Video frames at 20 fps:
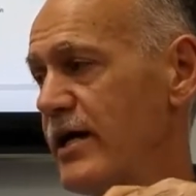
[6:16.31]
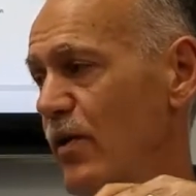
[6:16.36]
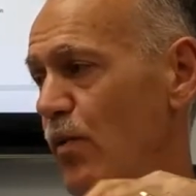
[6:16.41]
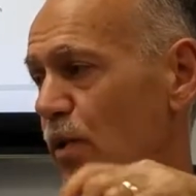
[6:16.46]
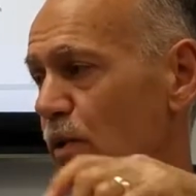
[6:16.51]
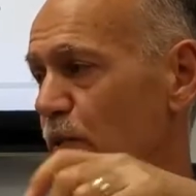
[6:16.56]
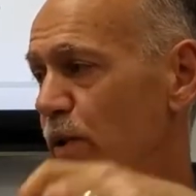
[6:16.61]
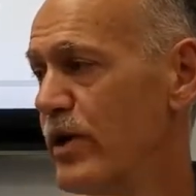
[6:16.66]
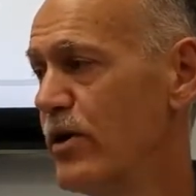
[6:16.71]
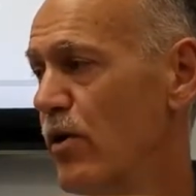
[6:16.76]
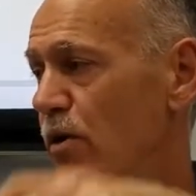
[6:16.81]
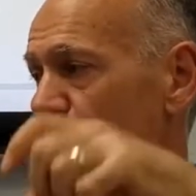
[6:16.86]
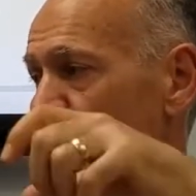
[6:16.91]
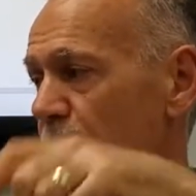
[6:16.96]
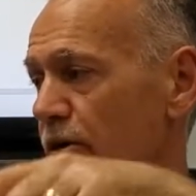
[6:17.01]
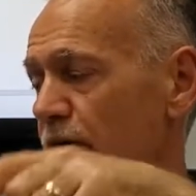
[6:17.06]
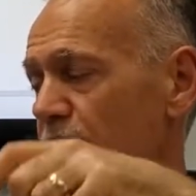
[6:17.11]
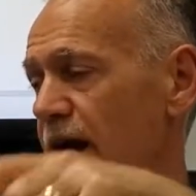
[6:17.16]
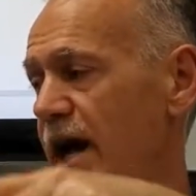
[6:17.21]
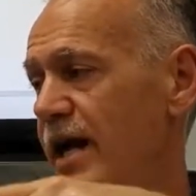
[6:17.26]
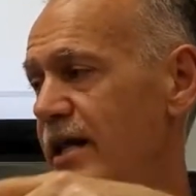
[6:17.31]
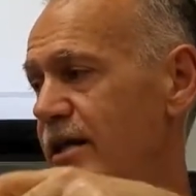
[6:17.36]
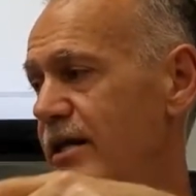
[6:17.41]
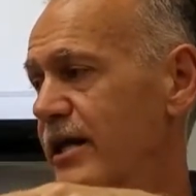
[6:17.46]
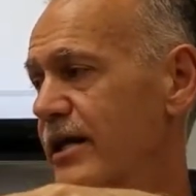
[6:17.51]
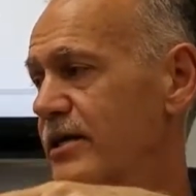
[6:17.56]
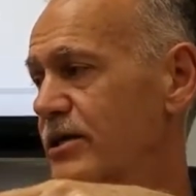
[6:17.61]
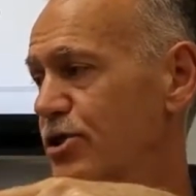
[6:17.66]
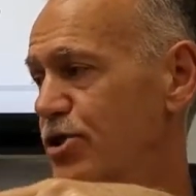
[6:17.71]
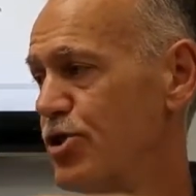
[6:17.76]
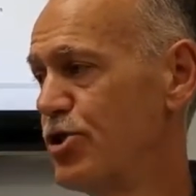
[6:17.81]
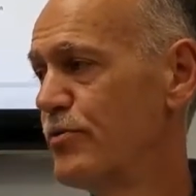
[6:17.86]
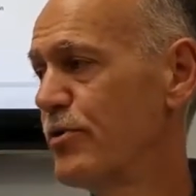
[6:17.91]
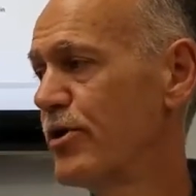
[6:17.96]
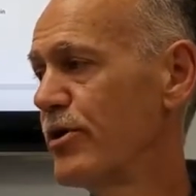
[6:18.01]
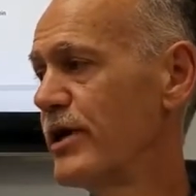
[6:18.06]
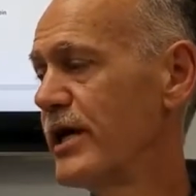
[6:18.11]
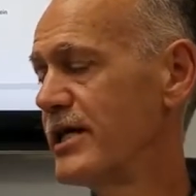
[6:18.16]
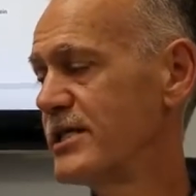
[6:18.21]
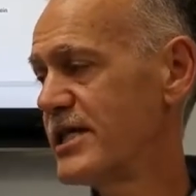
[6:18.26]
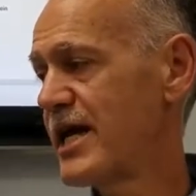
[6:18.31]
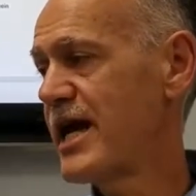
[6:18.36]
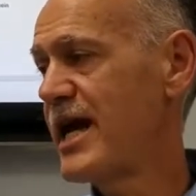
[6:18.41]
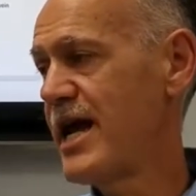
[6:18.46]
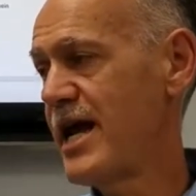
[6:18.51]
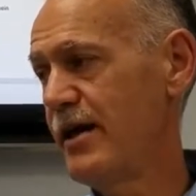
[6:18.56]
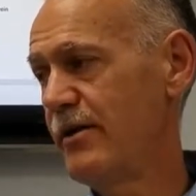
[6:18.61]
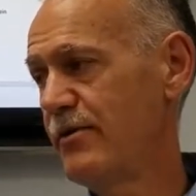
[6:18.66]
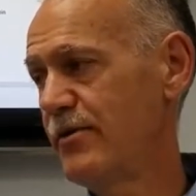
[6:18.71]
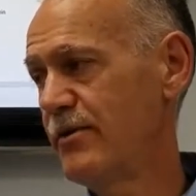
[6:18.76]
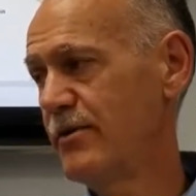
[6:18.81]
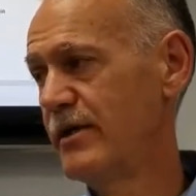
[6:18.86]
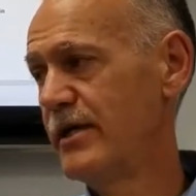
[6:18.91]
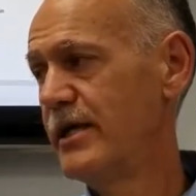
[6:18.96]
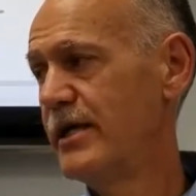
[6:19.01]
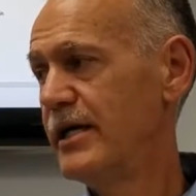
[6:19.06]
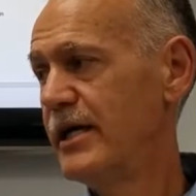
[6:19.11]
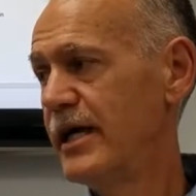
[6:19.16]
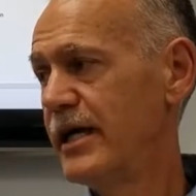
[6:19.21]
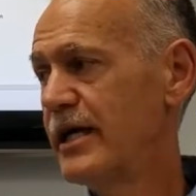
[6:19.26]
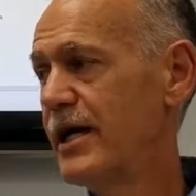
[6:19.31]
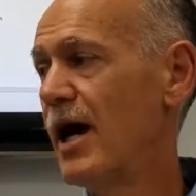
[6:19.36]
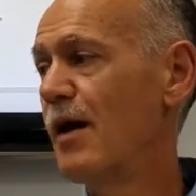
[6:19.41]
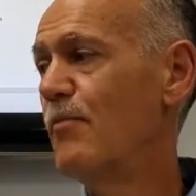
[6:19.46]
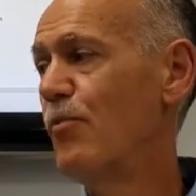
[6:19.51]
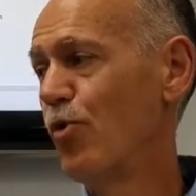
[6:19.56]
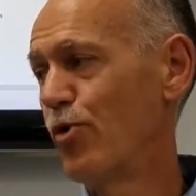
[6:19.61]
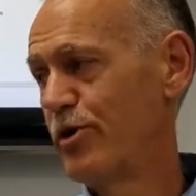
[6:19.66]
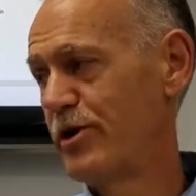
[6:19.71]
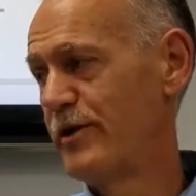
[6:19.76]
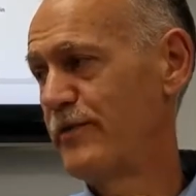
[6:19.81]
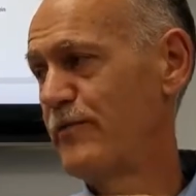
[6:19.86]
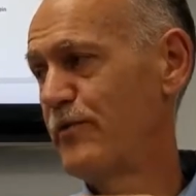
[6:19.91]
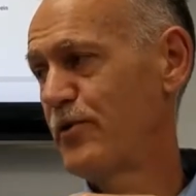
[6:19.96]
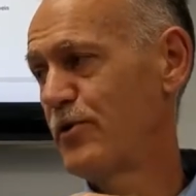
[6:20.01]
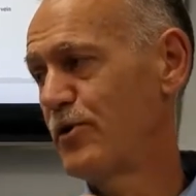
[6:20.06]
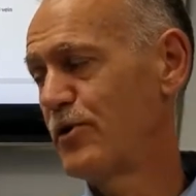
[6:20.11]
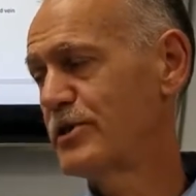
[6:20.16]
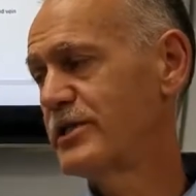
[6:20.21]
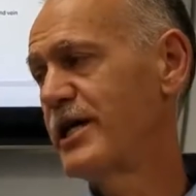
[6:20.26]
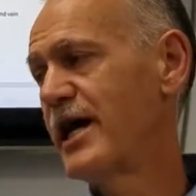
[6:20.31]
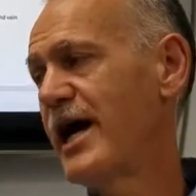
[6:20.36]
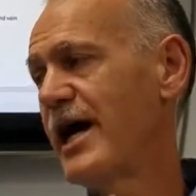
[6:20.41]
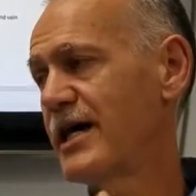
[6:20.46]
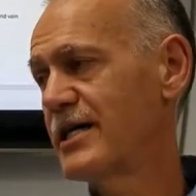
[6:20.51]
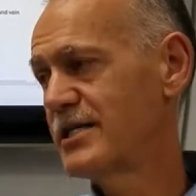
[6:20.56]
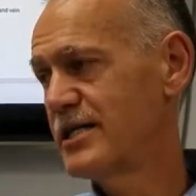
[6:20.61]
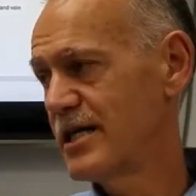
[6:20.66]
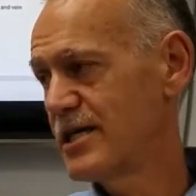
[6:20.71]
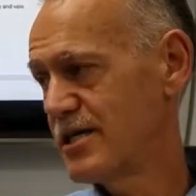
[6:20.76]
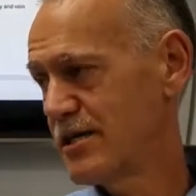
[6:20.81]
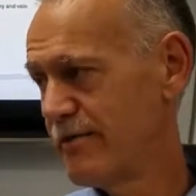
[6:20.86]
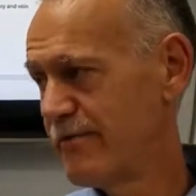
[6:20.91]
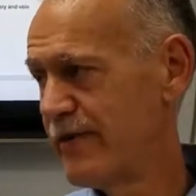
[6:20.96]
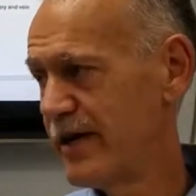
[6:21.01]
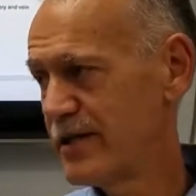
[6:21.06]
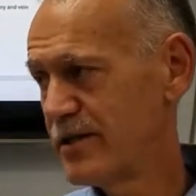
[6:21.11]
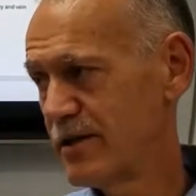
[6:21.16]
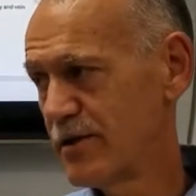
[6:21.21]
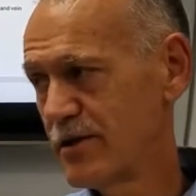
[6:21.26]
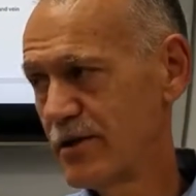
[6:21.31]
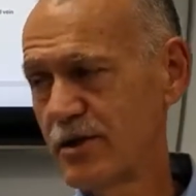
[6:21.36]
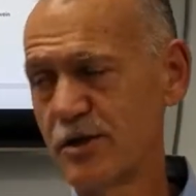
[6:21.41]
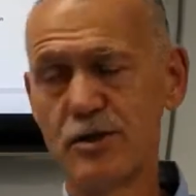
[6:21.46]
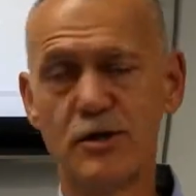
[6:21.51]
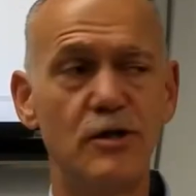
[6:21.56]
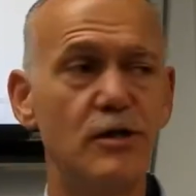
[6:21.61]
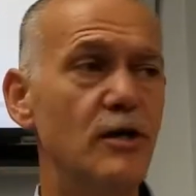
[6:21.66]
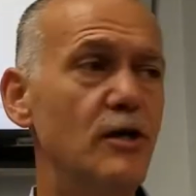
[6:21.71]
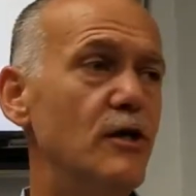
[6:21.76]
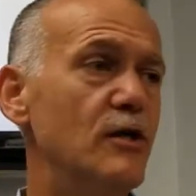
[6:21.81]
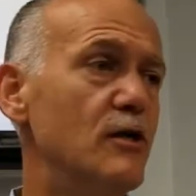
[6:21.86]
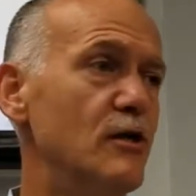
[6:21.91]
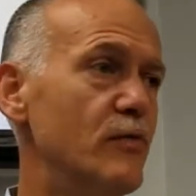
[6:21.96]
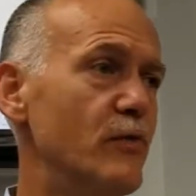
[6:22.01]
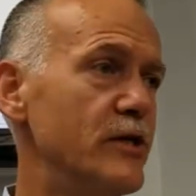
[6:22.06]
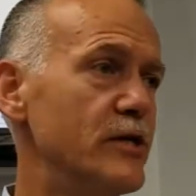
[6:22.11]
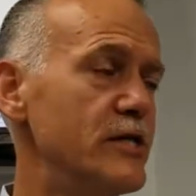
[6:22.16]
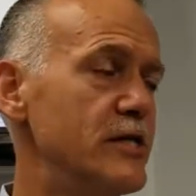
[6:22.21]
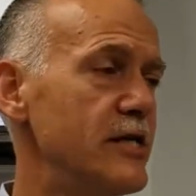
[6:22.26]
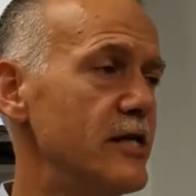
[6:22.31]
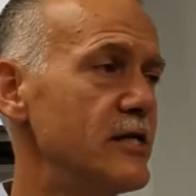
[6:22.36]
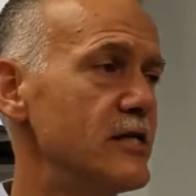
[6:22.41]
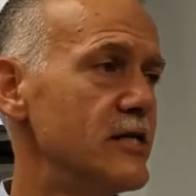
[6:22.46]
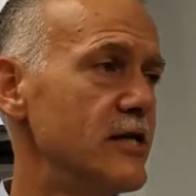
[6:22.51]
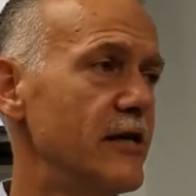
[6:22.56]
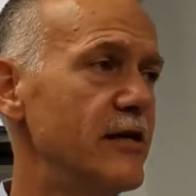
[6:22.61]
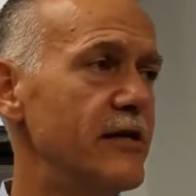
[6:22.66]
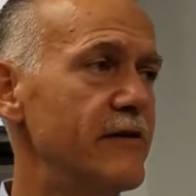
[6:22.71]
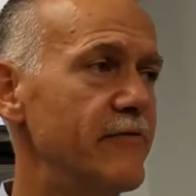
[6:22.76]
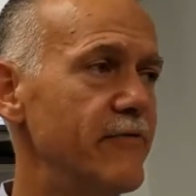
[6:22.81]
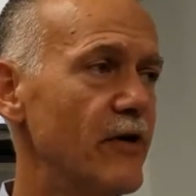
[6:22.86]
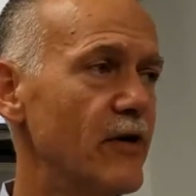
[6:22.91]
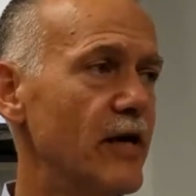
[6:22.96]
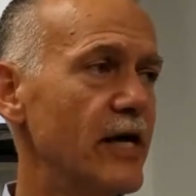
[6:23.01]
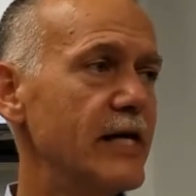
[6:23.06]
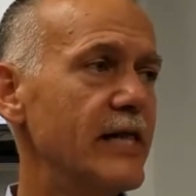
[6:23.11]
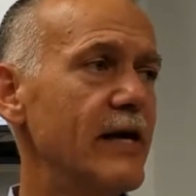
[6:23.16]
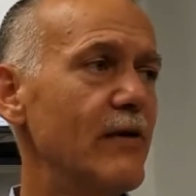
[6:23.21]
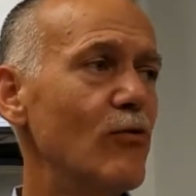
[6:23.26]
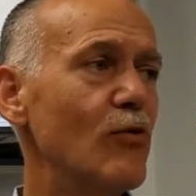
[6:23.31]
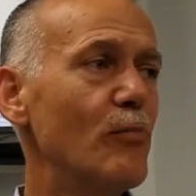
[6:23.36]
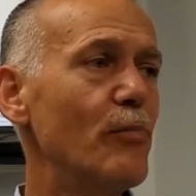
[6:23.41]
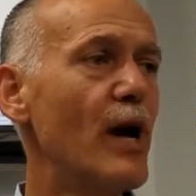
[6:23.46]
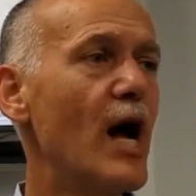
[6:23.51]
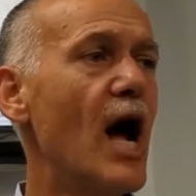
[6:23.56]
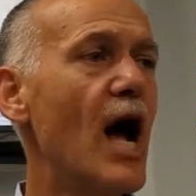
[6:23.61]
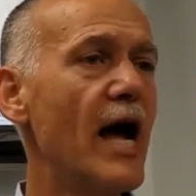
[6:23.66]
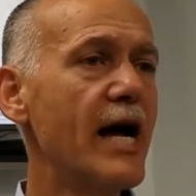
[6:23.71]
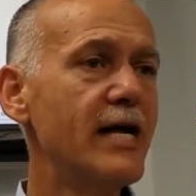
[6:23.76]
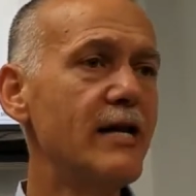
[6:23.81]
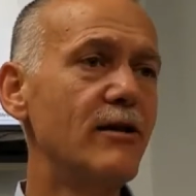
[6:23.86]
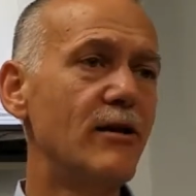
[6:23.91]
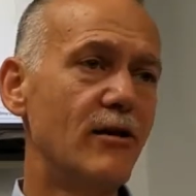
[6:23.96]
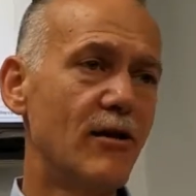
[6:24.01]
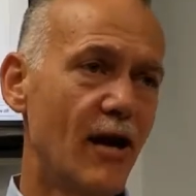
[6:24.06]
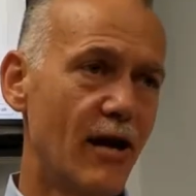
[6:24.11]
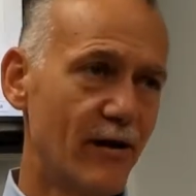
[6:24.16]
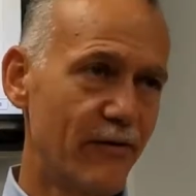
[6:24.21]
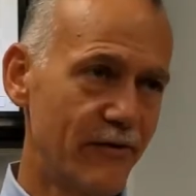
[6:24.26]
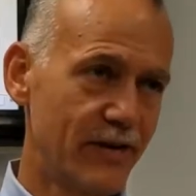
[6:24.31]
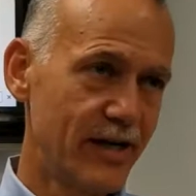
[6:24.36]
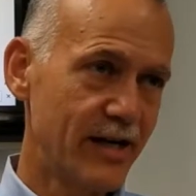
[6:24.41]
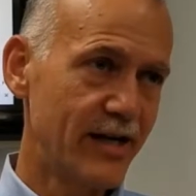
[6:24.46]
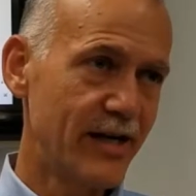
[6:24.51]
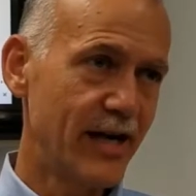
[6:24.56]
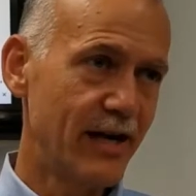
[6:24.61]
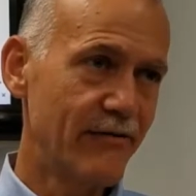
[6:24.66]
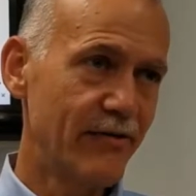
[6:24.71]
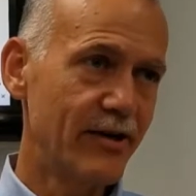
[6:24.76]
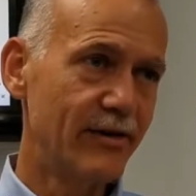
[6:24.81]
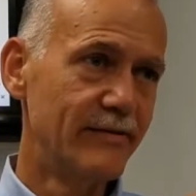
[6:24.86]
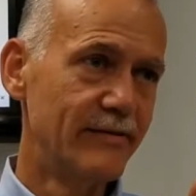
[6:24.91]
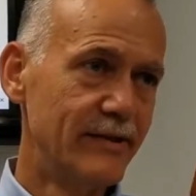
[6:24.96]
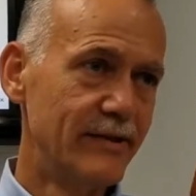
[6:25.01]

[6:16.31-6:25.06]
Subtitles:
And when we no longer had that tumor as a handle, it got more difficult to access the vessels, which then suddenly felt like they were behind the caudal vena cava.